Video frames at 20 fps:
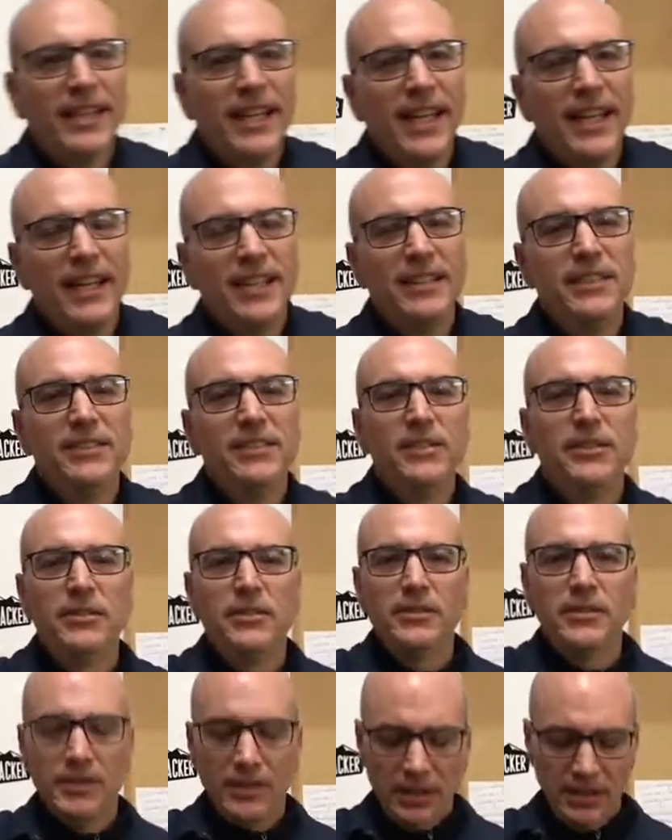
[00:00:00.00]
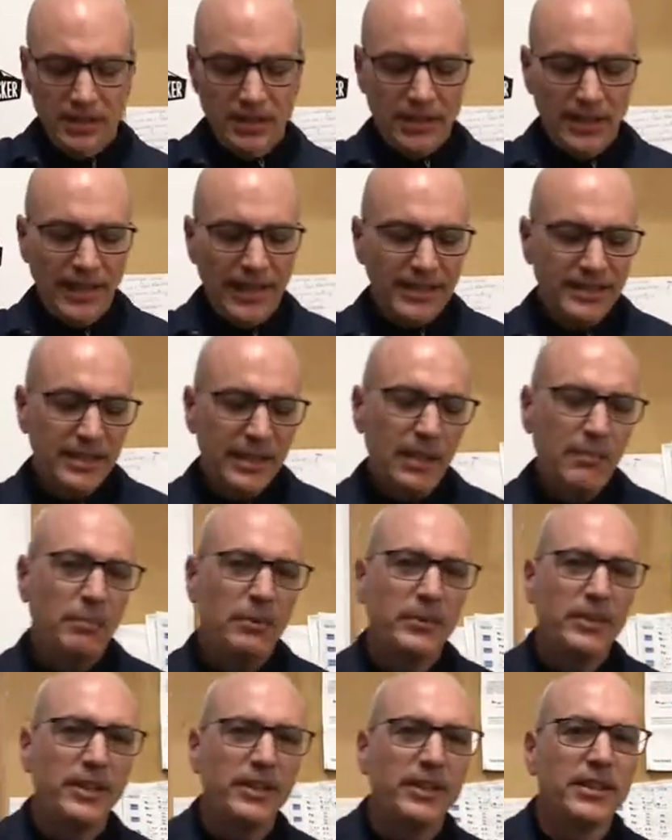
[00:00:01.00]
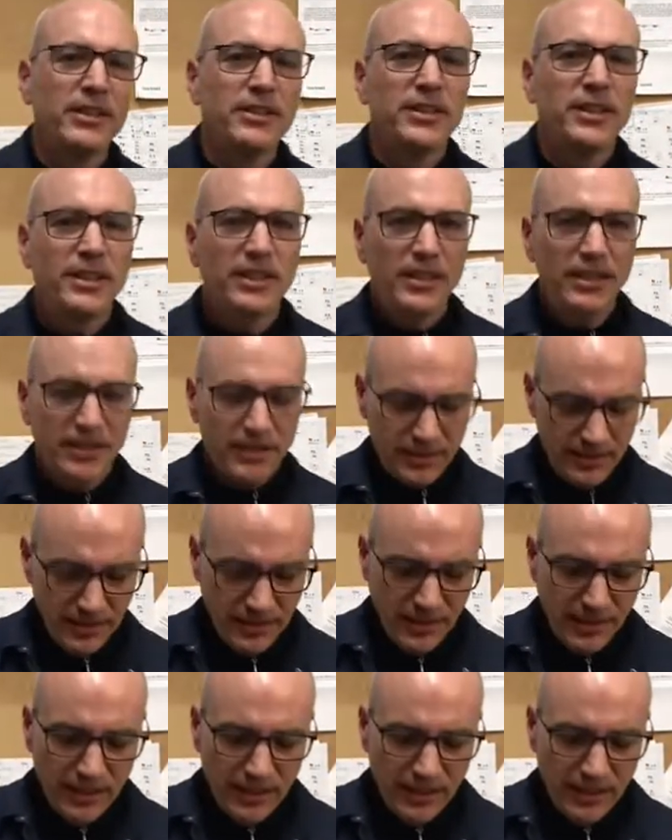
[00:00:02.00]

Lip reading: got into the last couple years, is